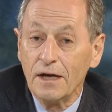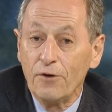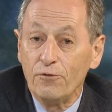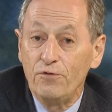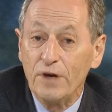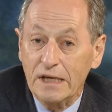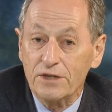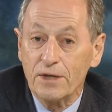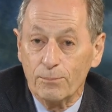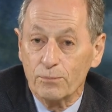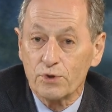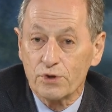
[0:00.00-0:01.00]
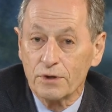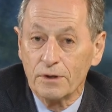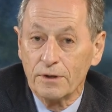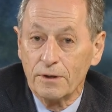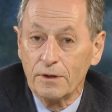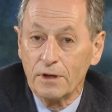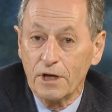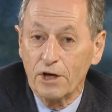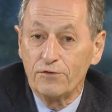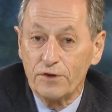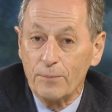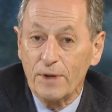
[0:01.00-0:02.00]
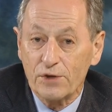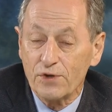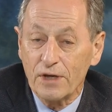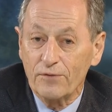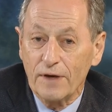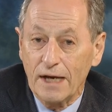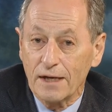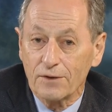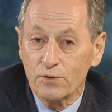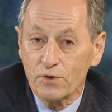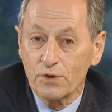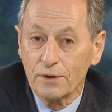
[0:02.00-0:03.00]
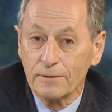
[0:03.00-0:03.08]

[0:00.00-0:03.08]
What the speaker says: victims of domestic violence.